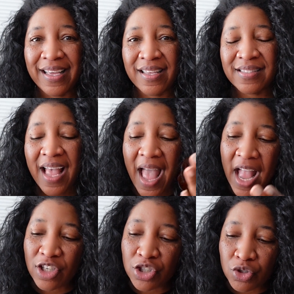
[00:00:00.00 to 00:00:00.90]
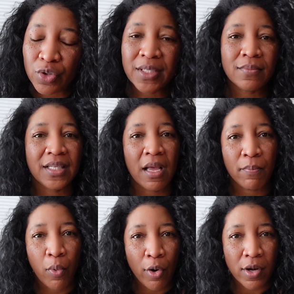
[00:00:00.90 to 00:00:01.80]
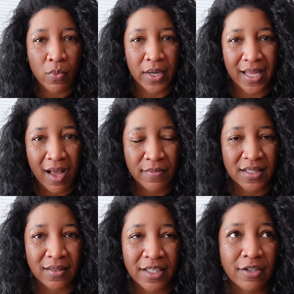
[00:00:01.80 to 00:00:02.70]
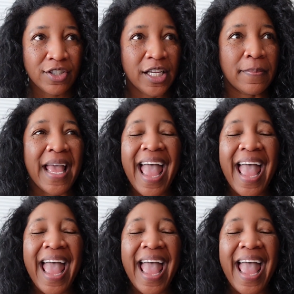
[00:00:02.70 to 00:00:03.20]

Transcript: is extremely important when it comes to leadership.